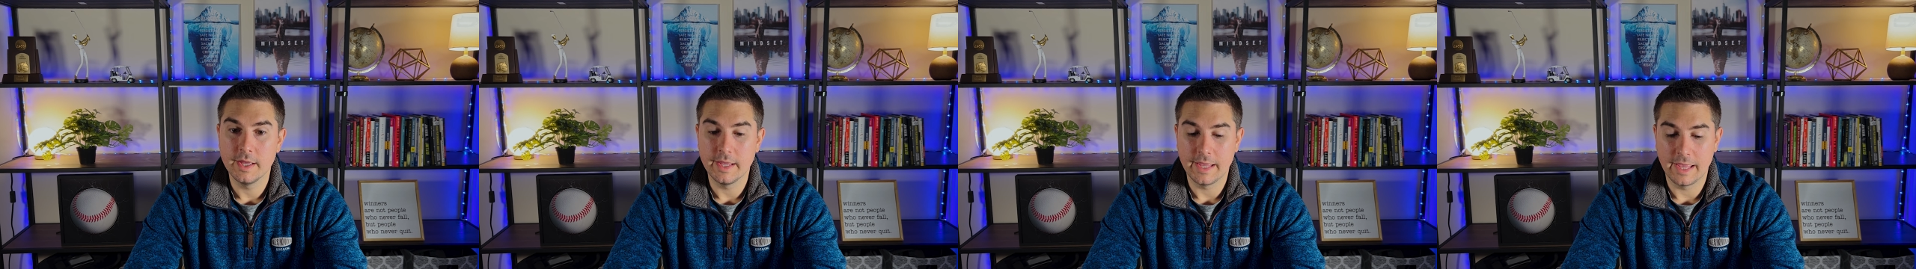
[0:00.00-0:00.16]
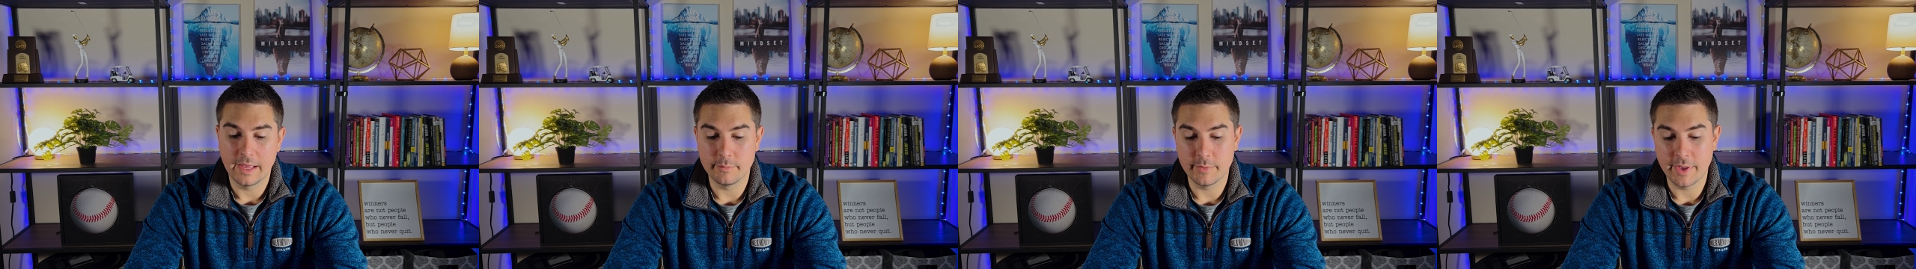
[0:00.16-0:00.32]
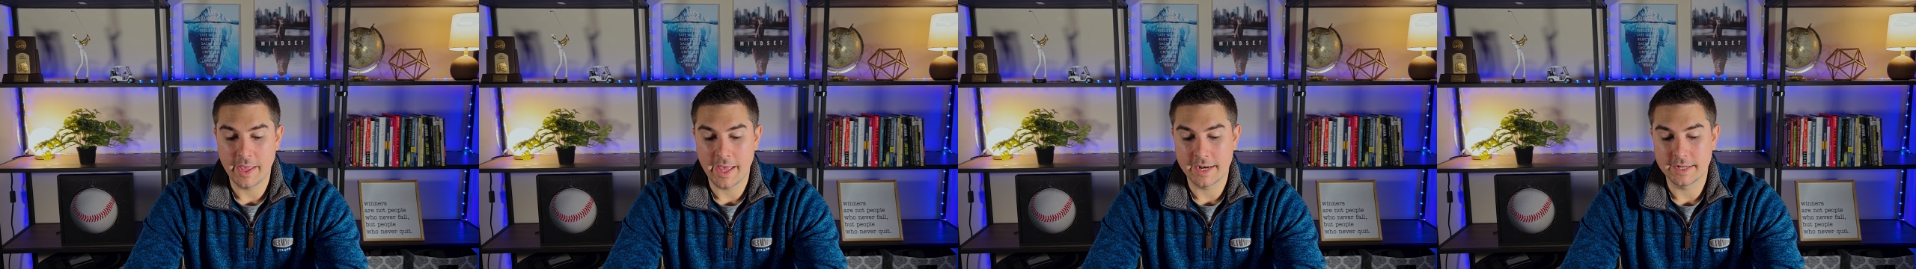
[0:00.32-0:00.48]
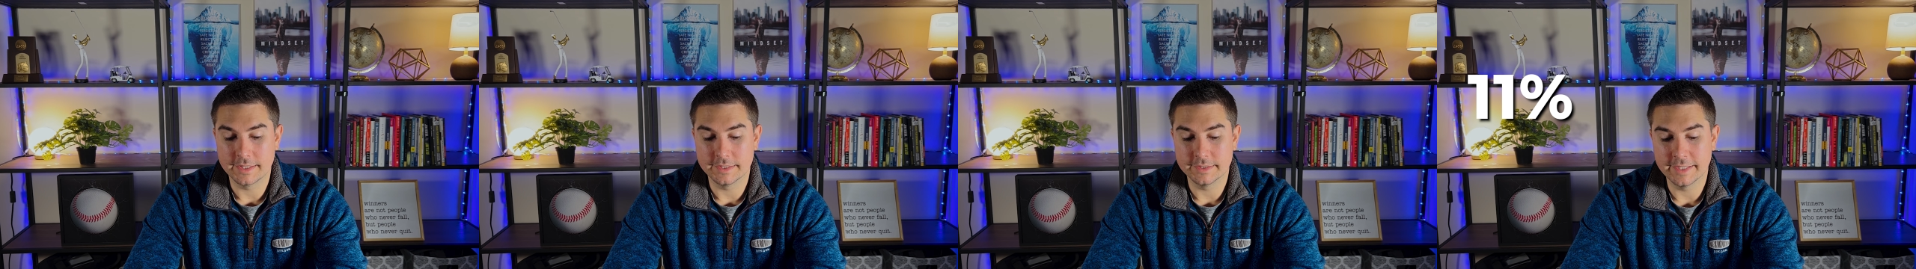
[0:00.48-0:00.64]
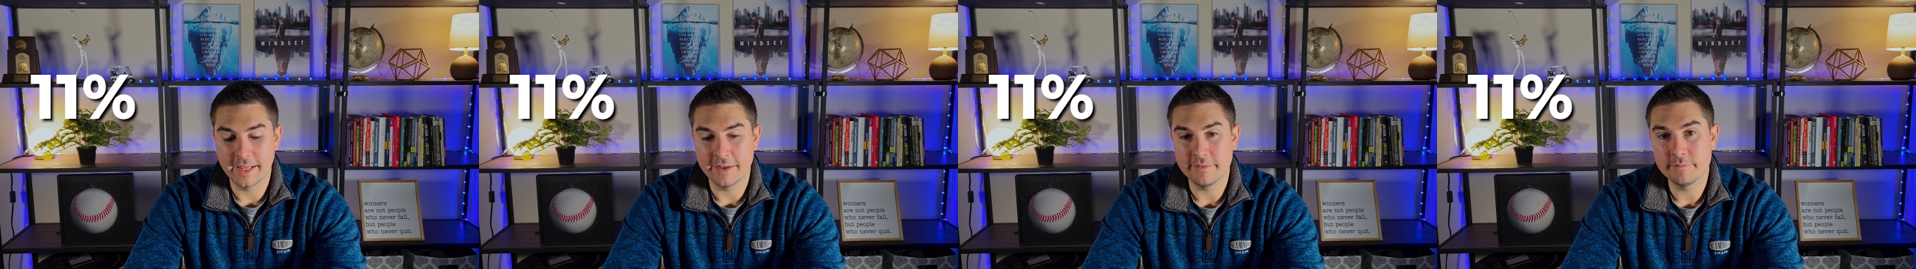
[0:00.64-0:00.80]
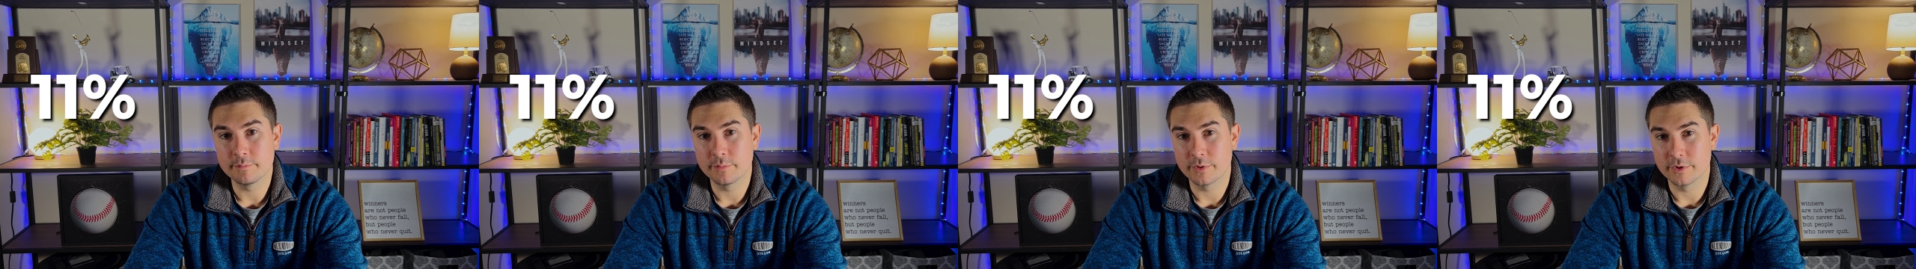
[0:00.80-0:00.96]
and we had
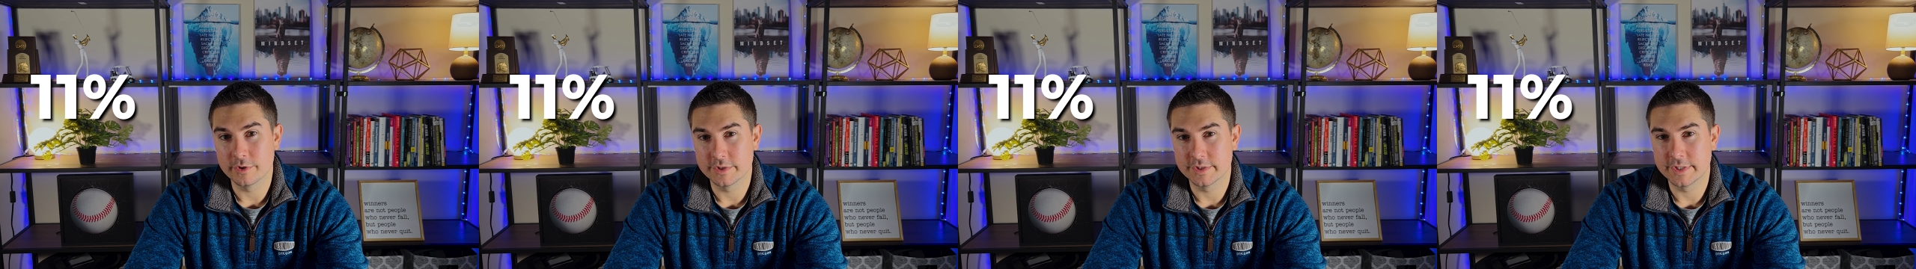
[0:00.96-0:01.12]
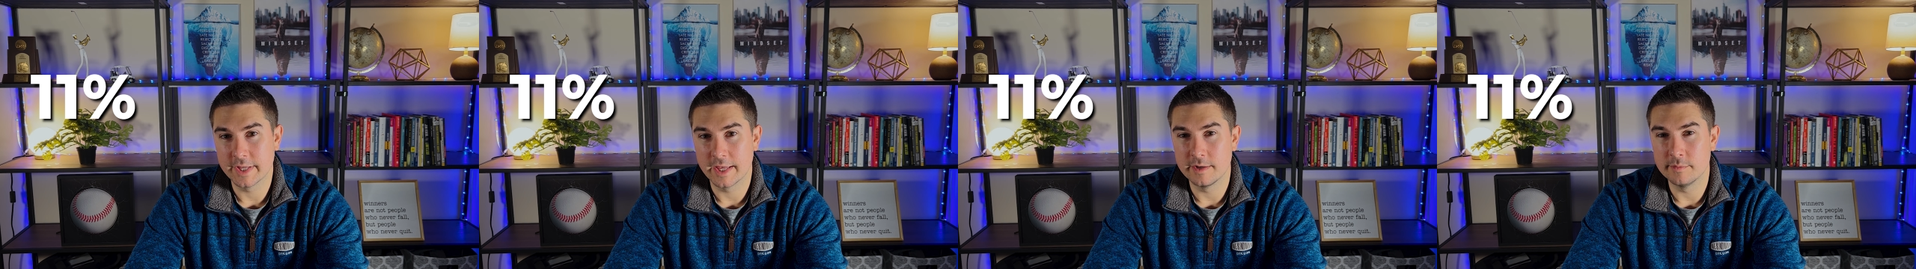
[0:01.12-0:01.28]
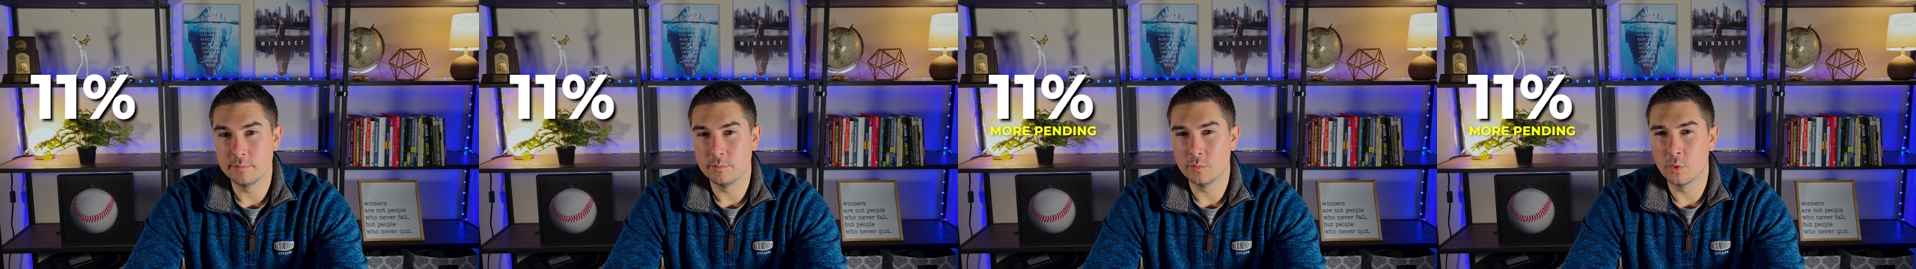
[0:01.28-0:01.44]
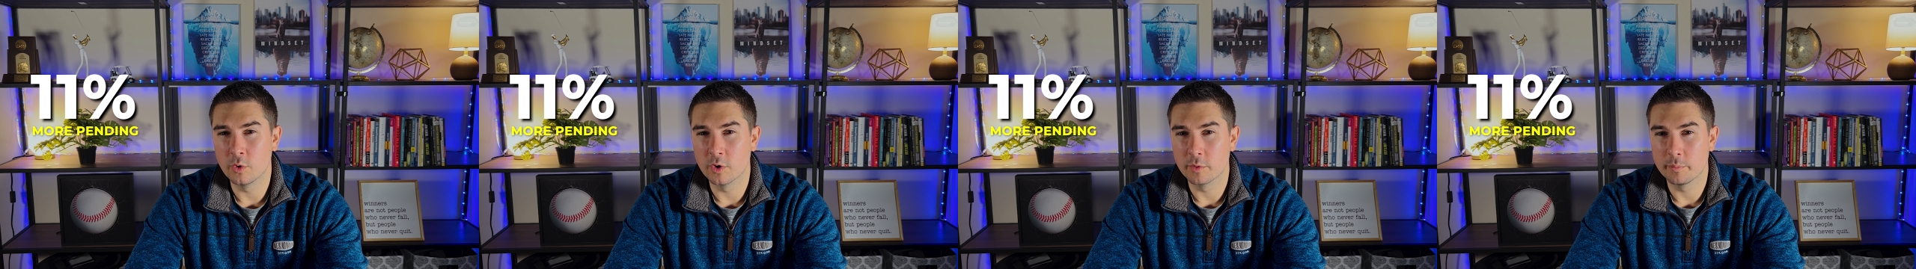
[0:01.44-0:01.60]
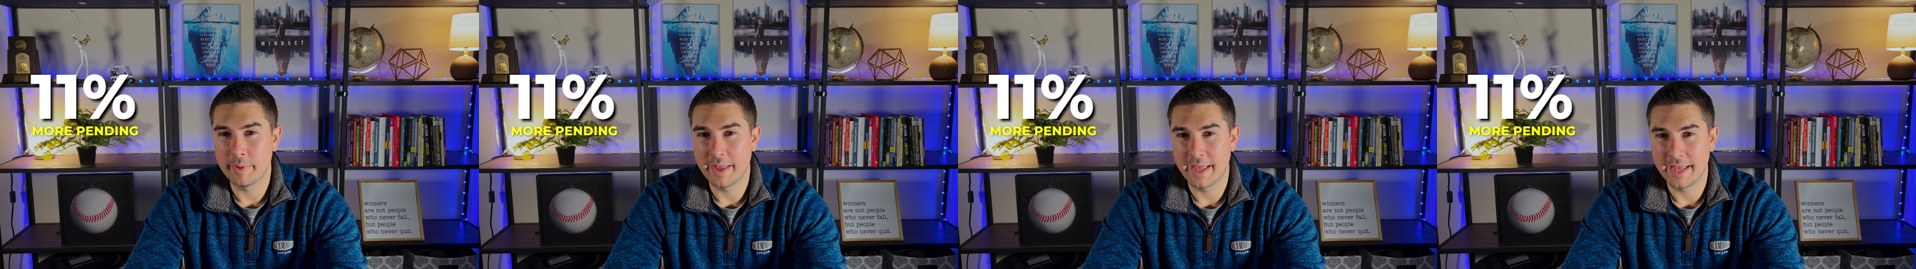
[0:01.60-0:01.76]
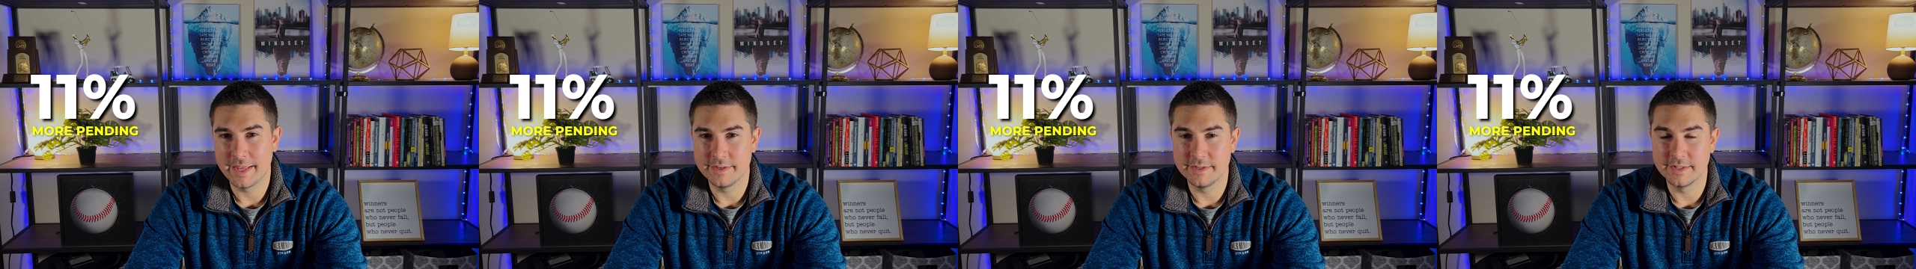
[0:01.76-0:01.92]
11% more
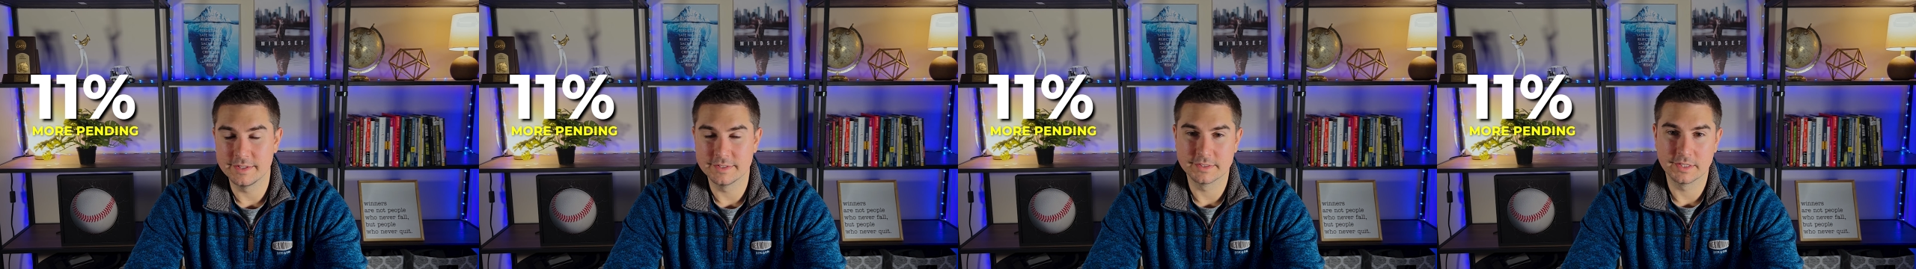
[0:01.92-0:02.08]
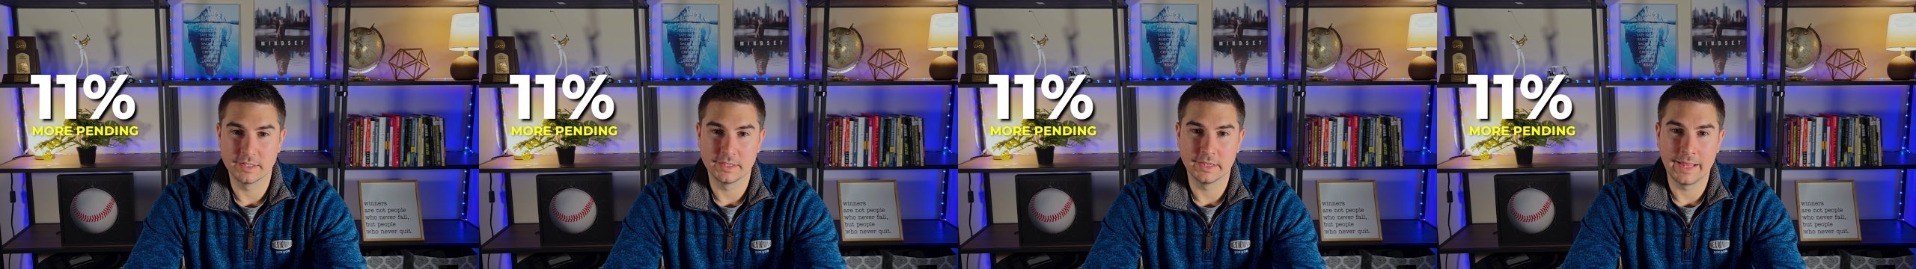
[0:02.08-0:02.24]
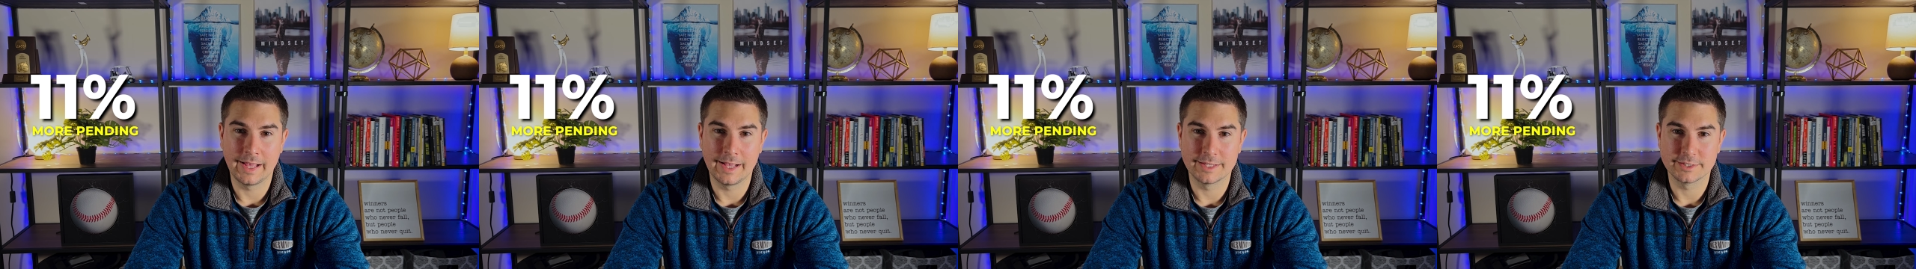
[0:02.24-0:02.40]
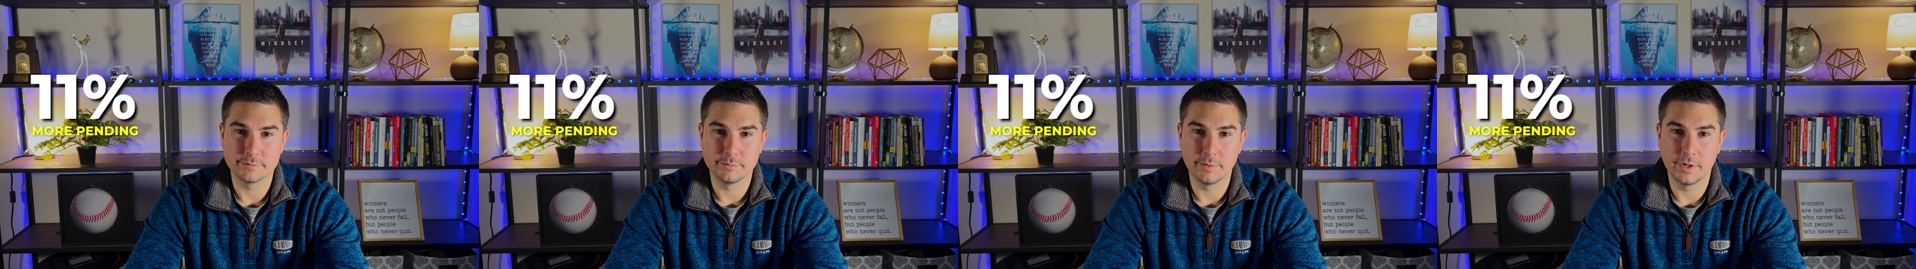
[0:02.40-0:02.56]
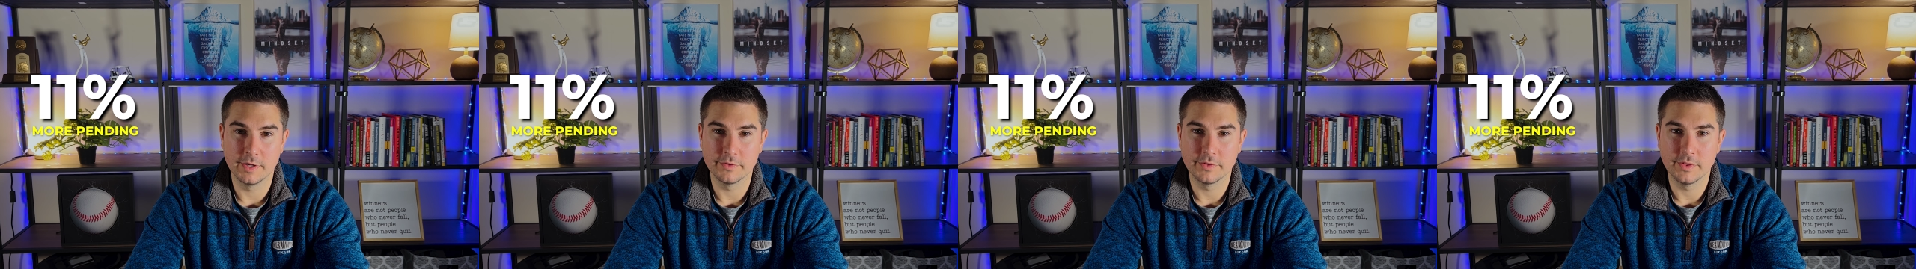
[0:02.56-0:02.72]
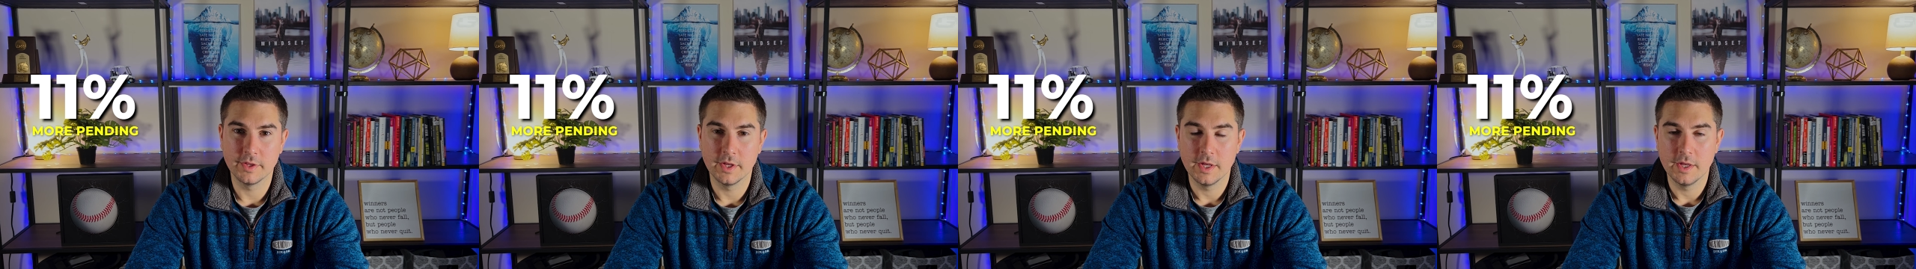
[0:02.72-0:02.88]
pendings than last
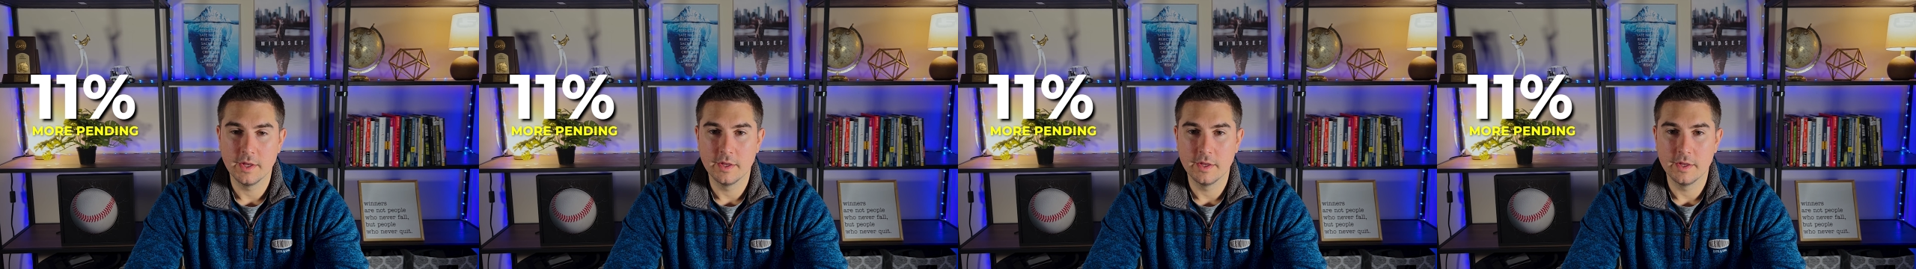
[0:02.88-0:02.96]
month.